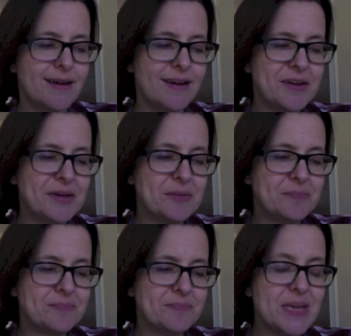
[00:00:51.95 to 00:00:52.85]

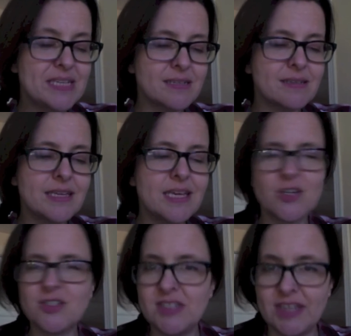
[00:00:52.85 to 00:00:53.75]
um, basically
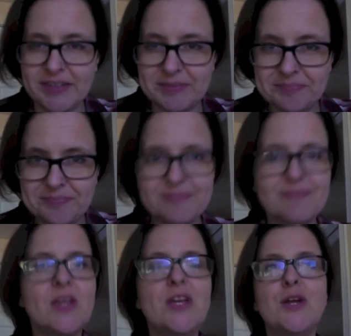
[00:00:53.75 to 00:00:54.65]
here's the deal
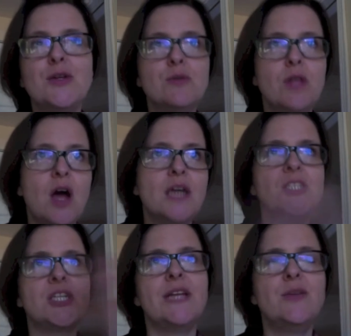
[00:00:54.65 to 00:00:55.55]
you know you
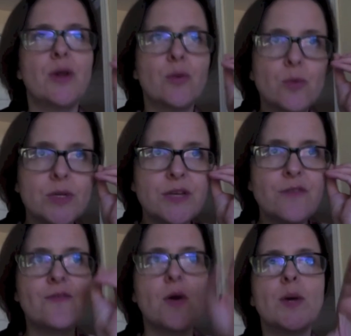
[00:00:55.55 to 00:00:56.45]
launch and you get really
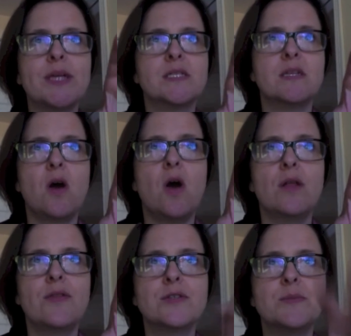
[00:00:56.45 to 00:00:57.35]
focused on
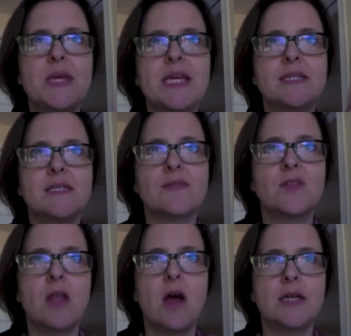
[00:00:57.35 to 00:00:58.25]
all of those pieces of
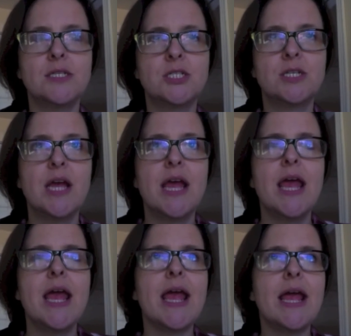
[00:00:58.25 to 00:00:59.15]
the launch
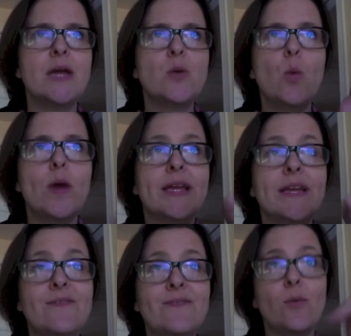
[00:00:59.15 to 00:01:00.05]
and what
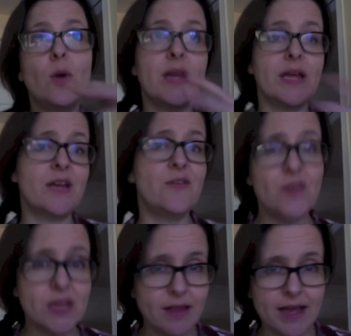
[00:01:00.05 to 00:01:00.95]
can what it can
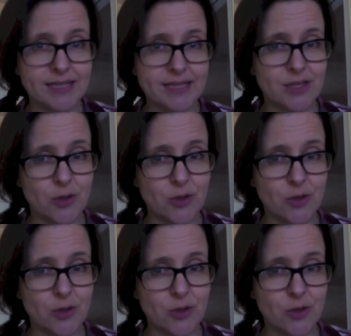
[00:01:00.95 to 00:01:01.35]
feel like is that your